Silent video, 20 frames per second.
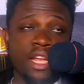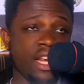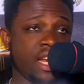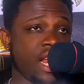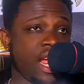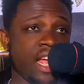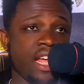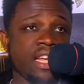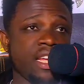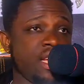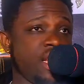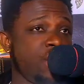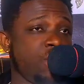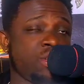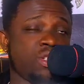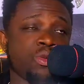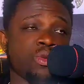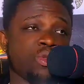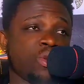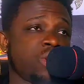Like he
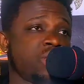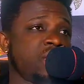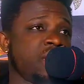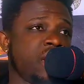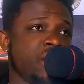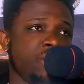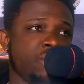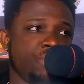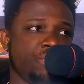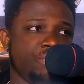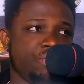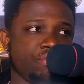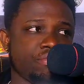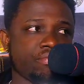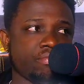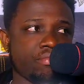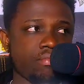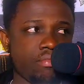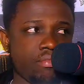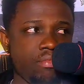or she will not tell you.
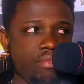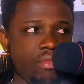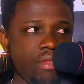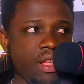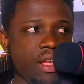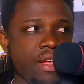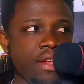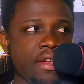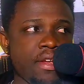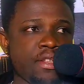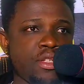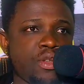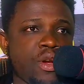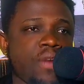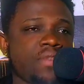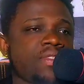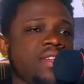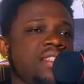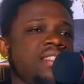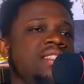So
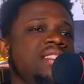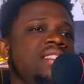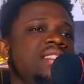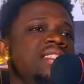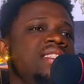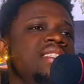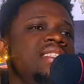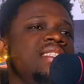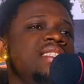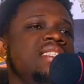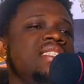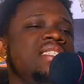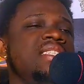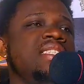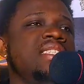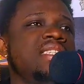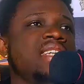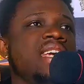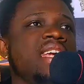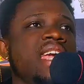after
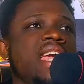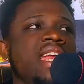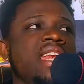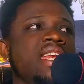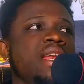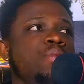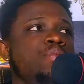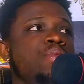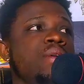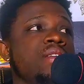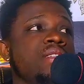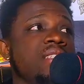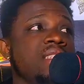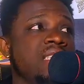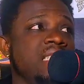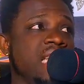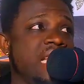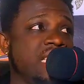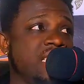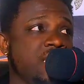taking the
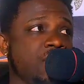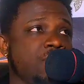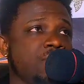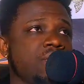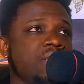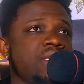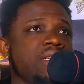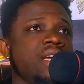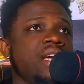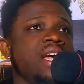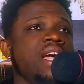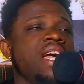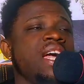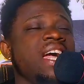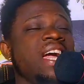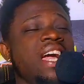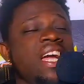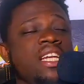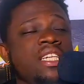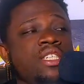person details
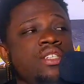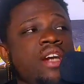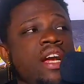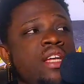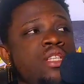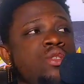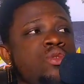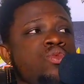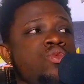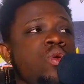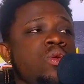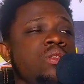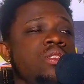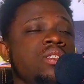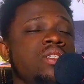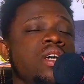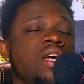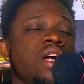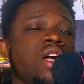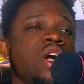and try to
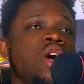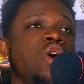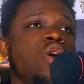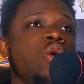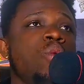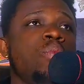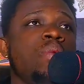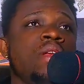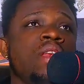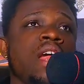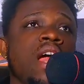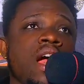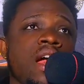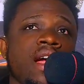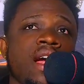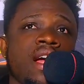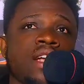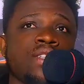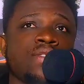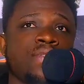what open the
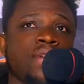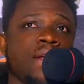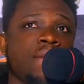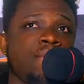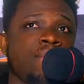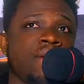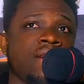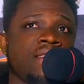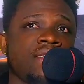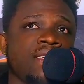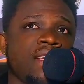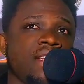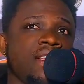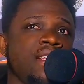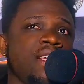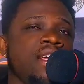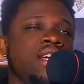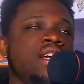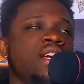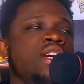accounts for the
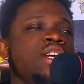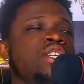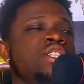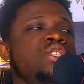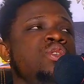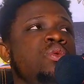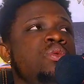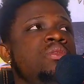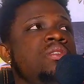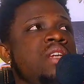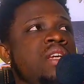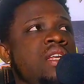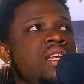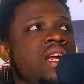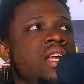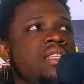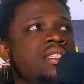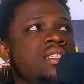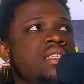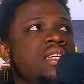person, you see
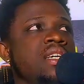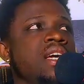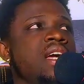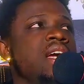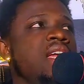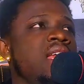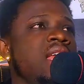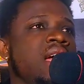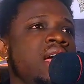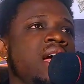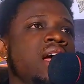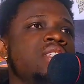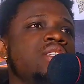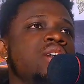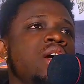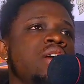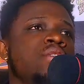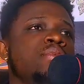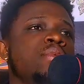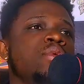that the account
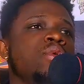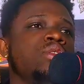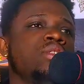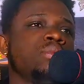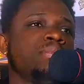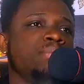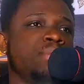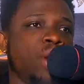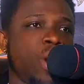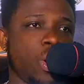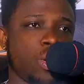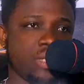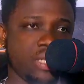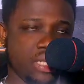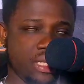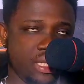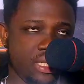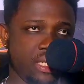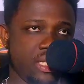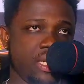has been what
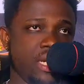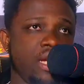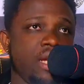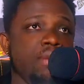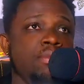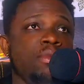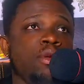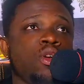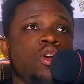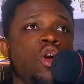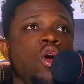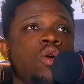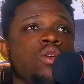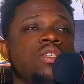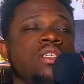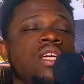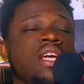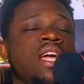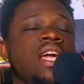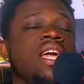blocked
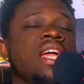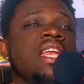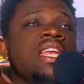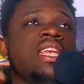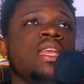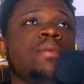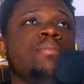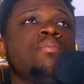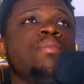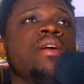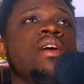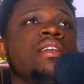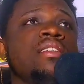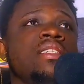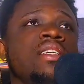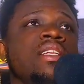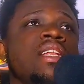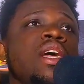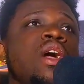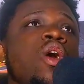because the
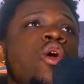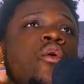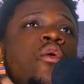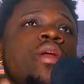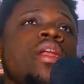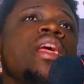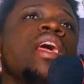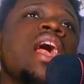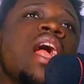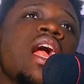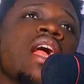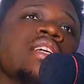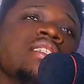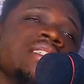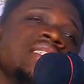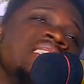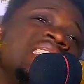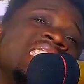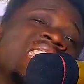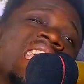person already
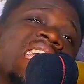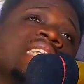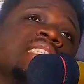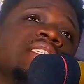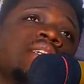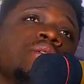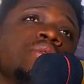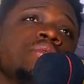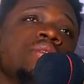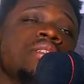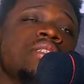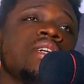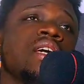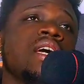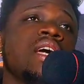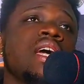has details